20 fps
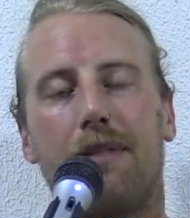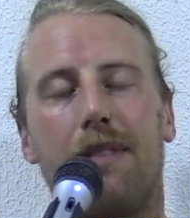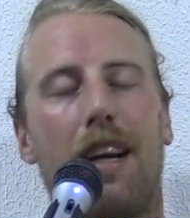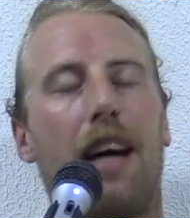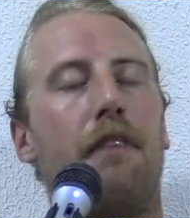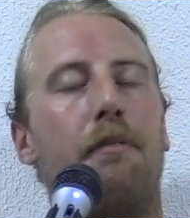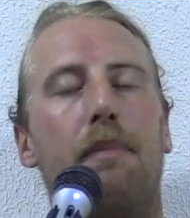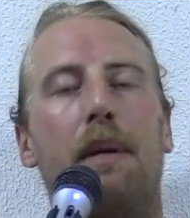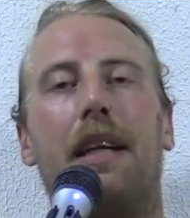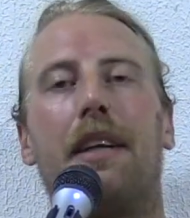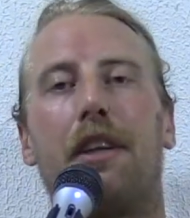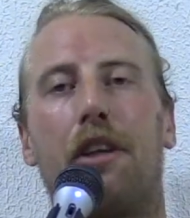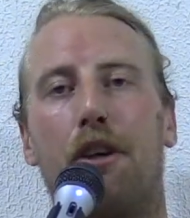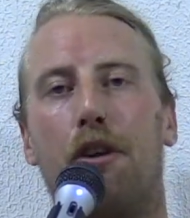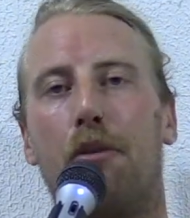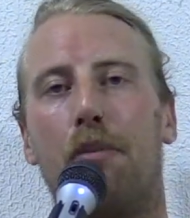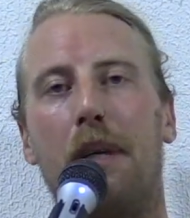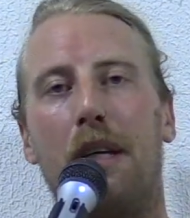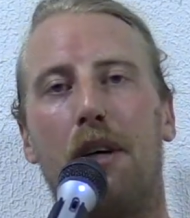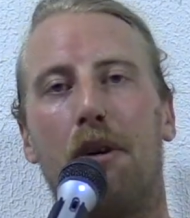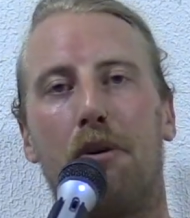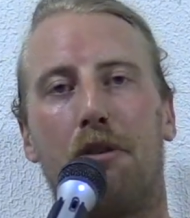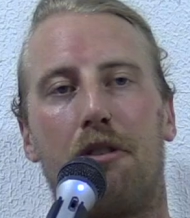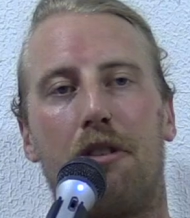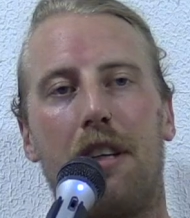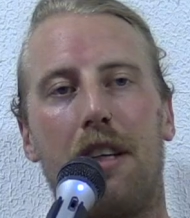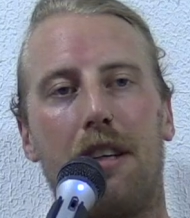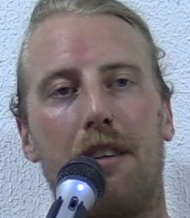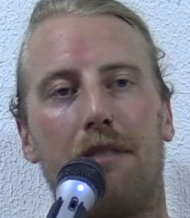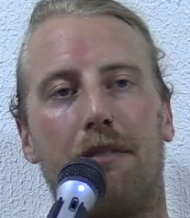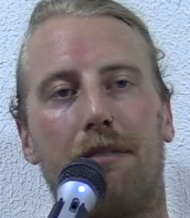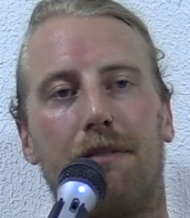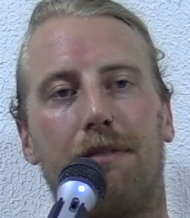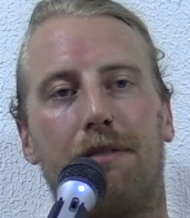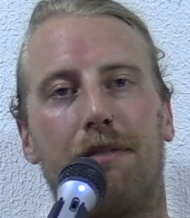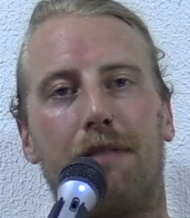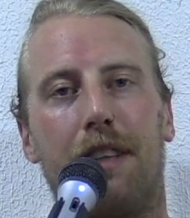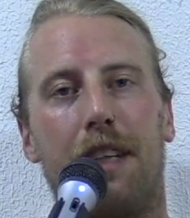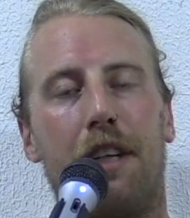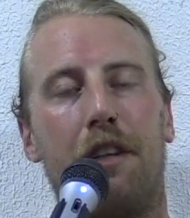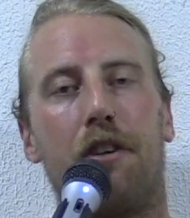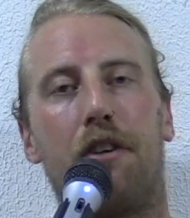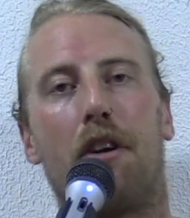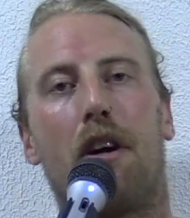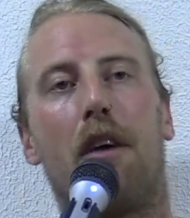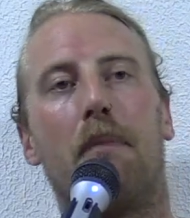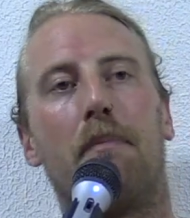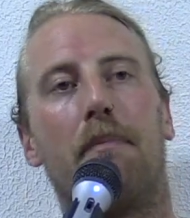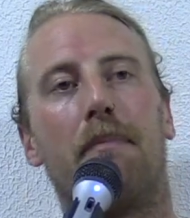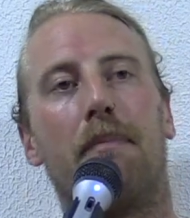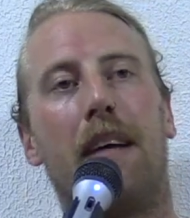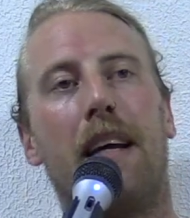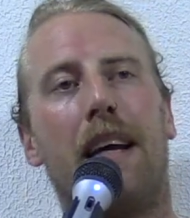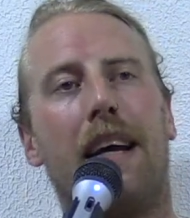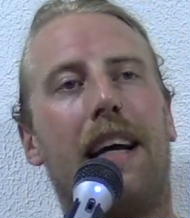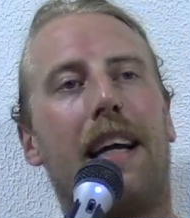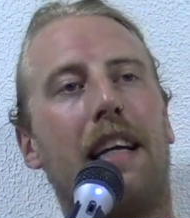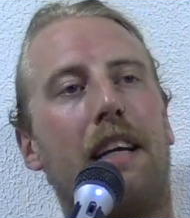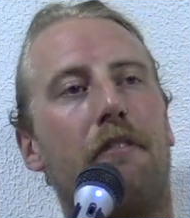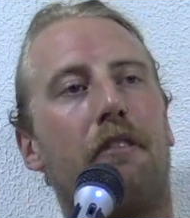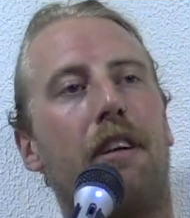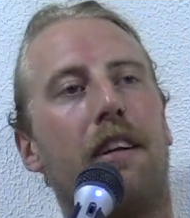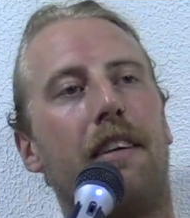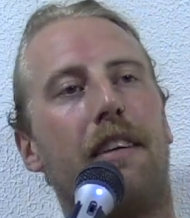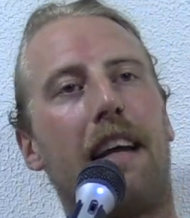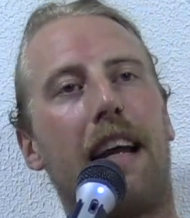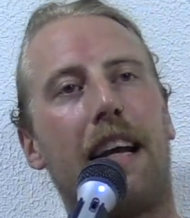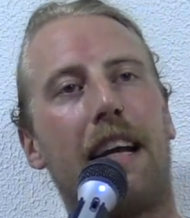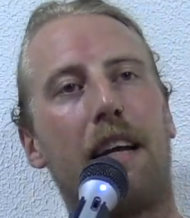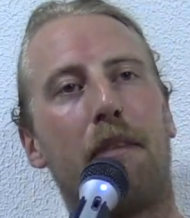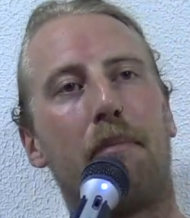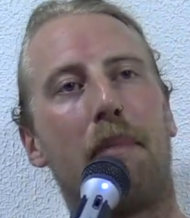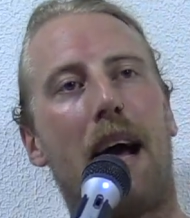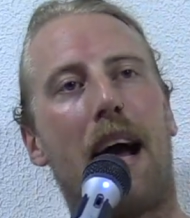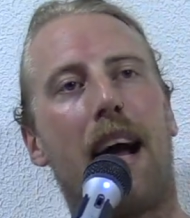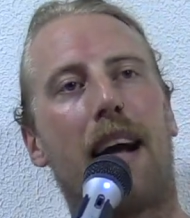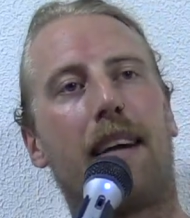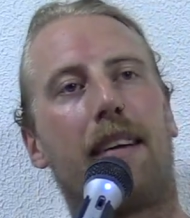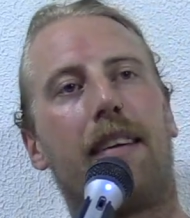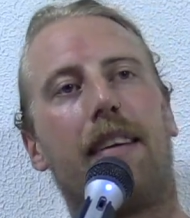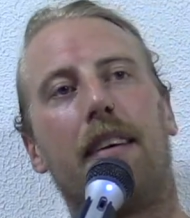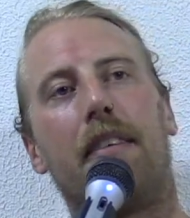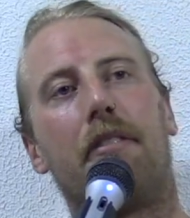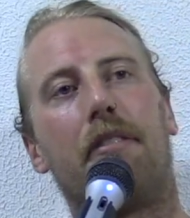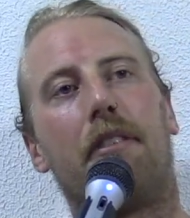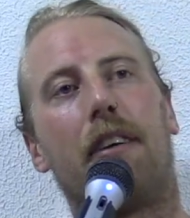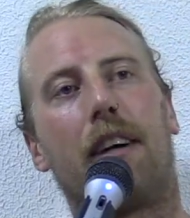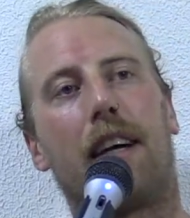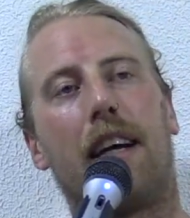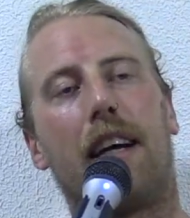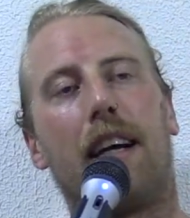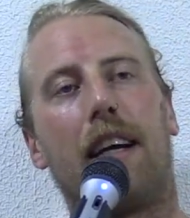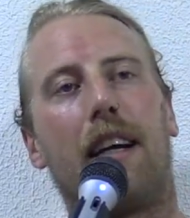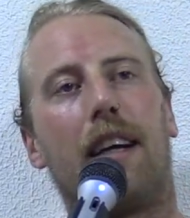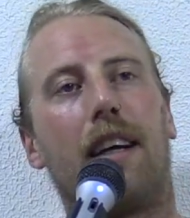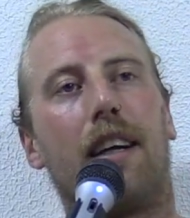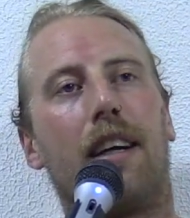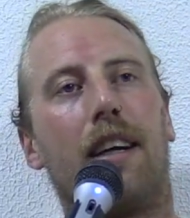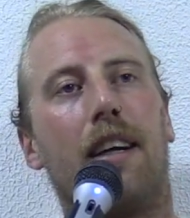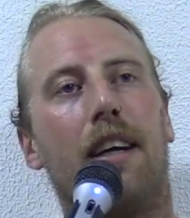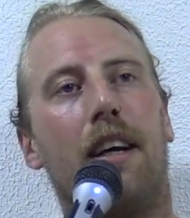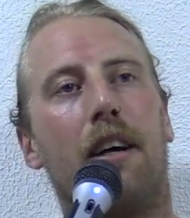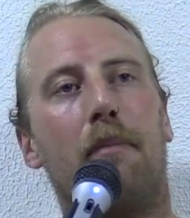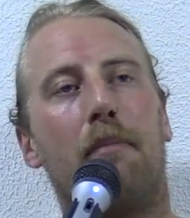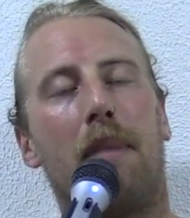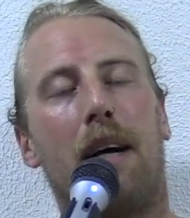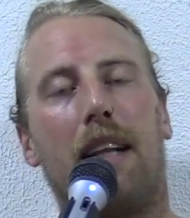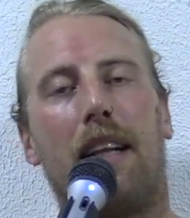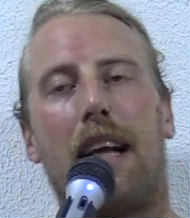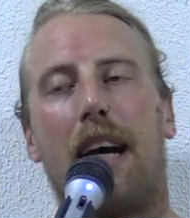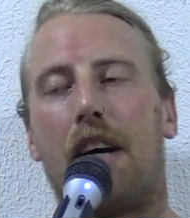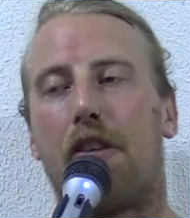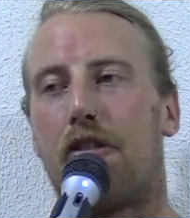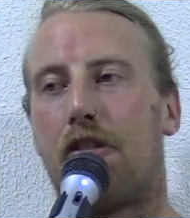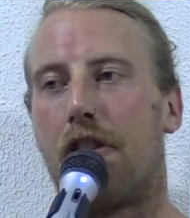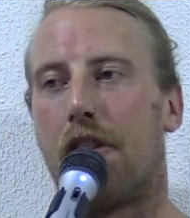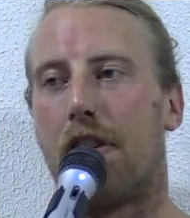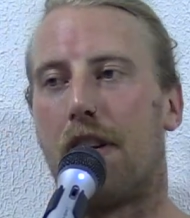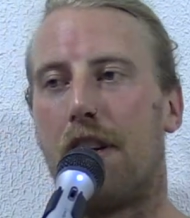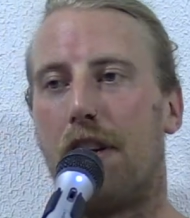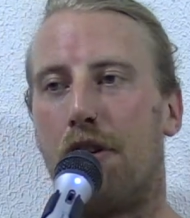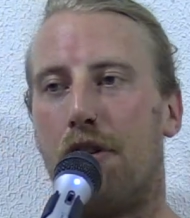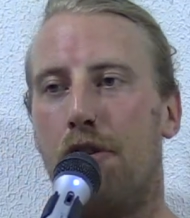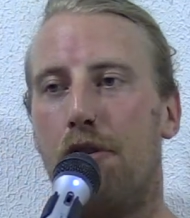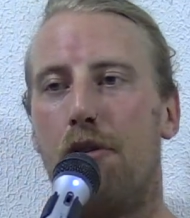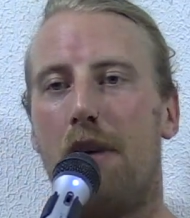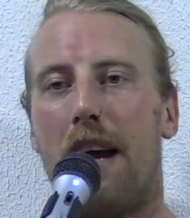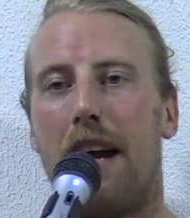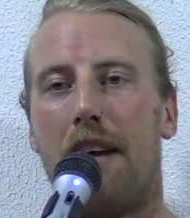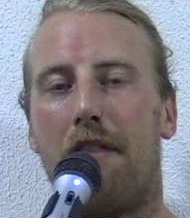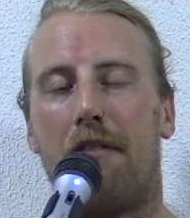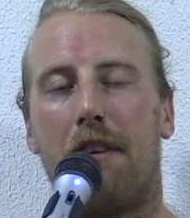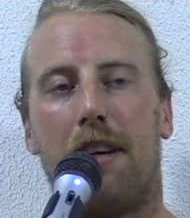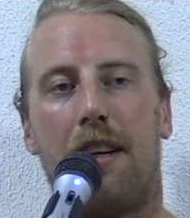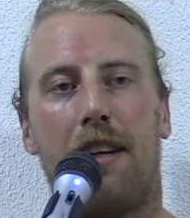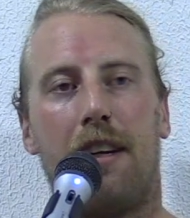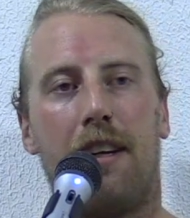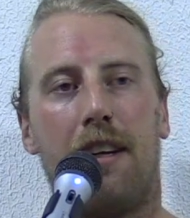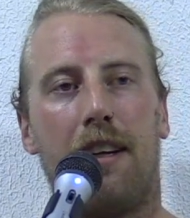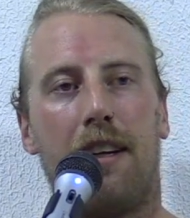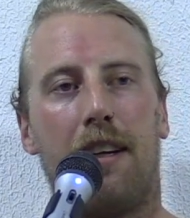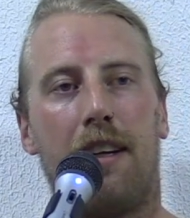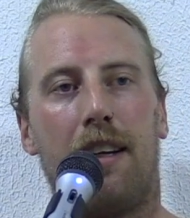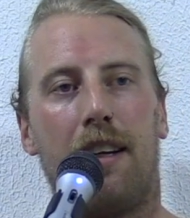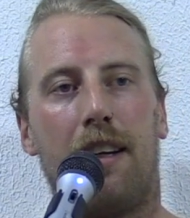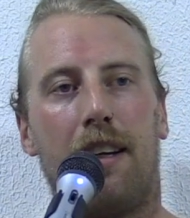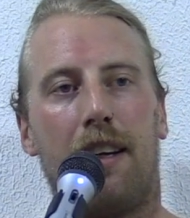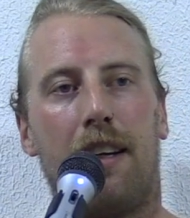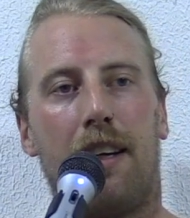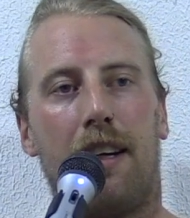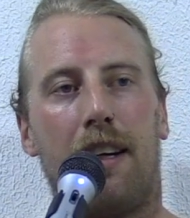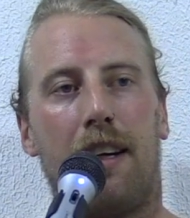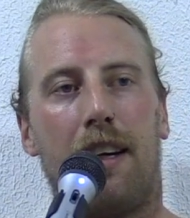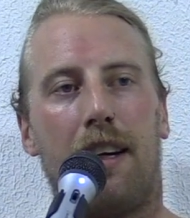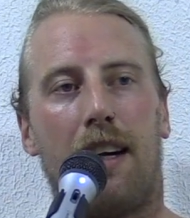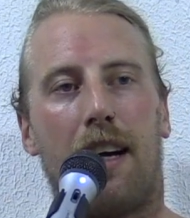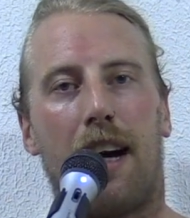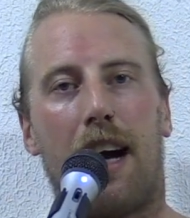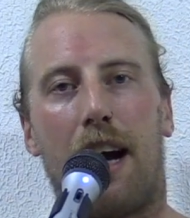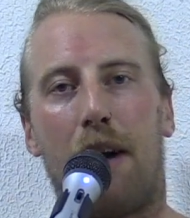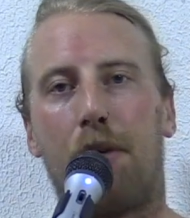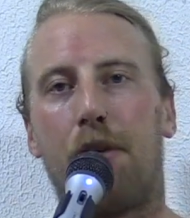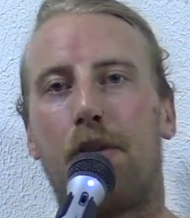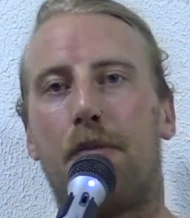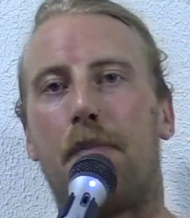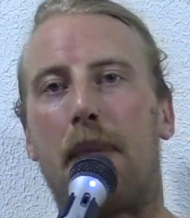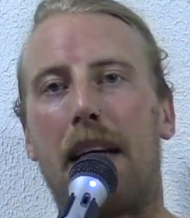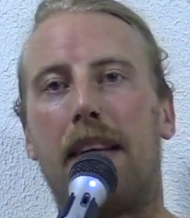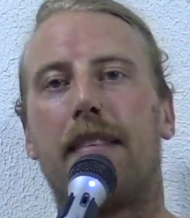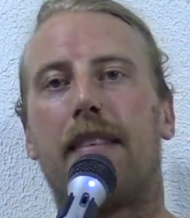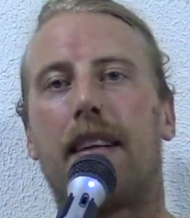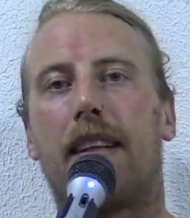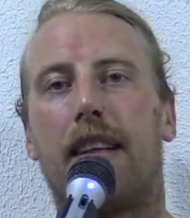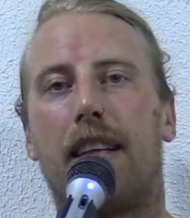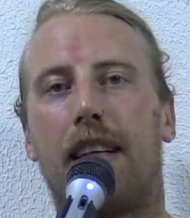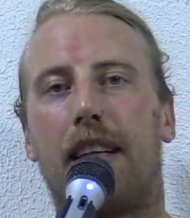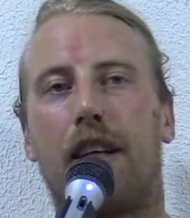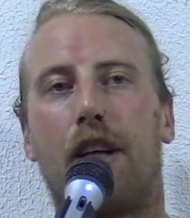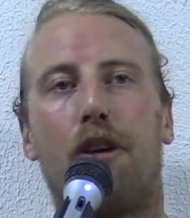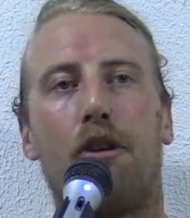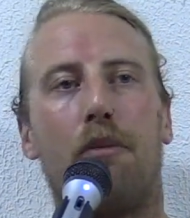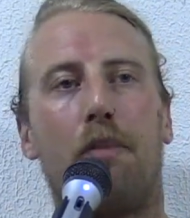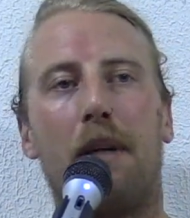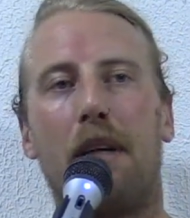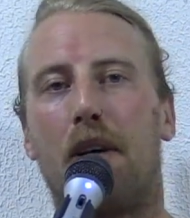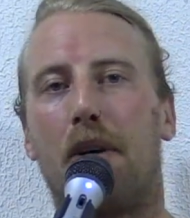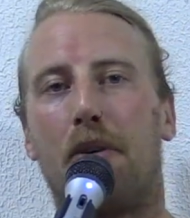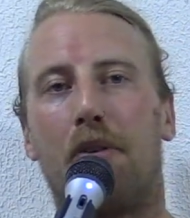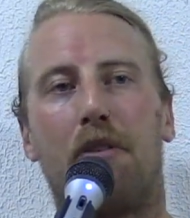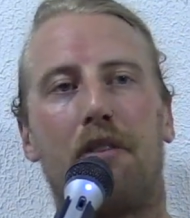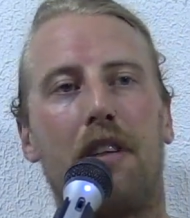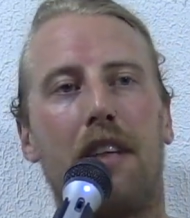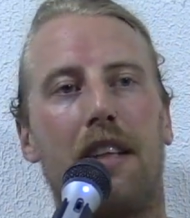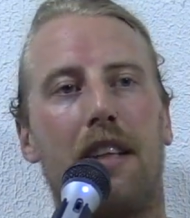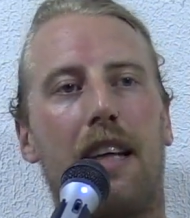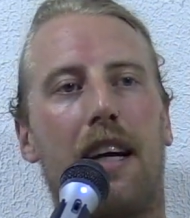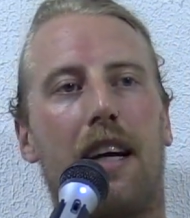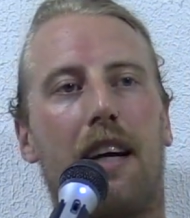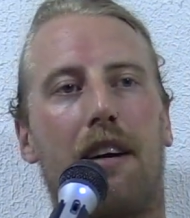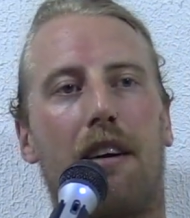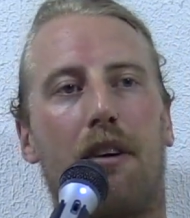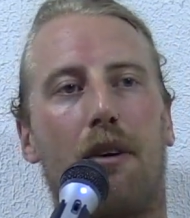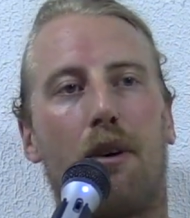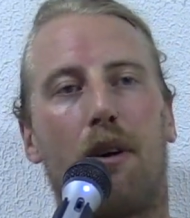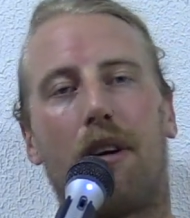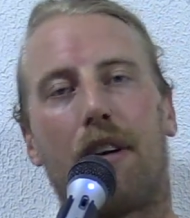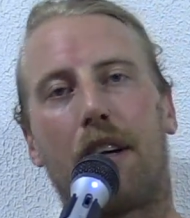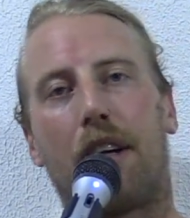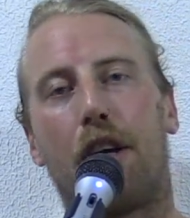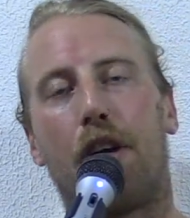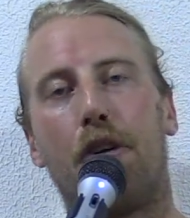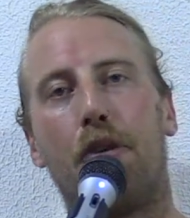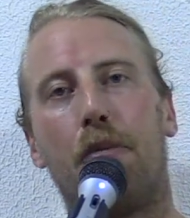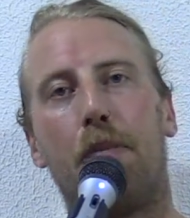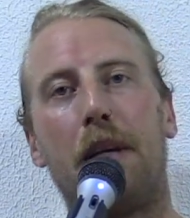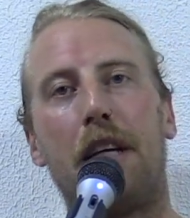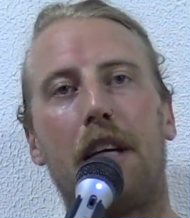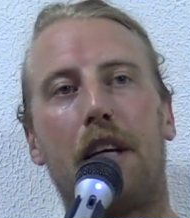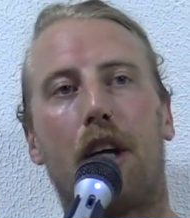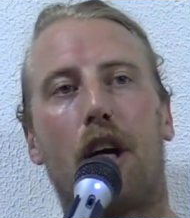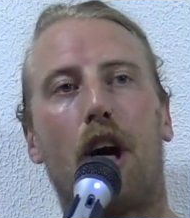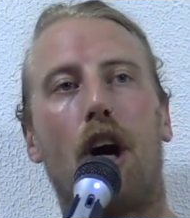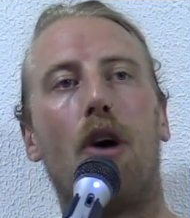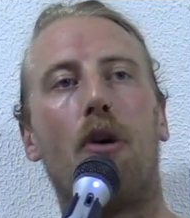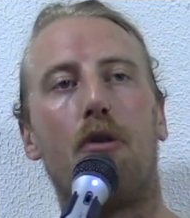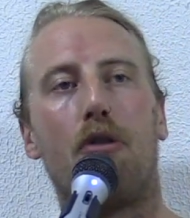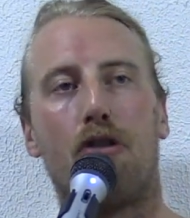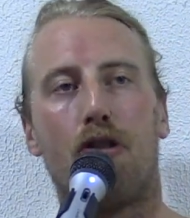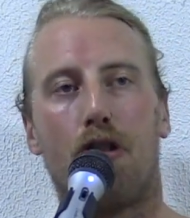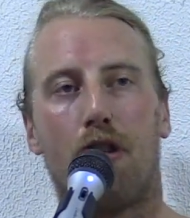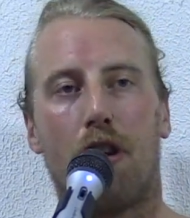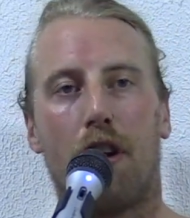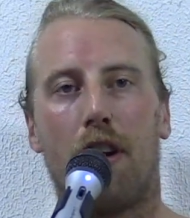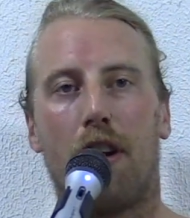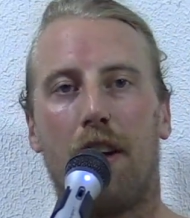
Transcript: I've been QBOC in Europe. And even dating back to fucking my last year at New Haven, I was basically QBOC there, or QB coach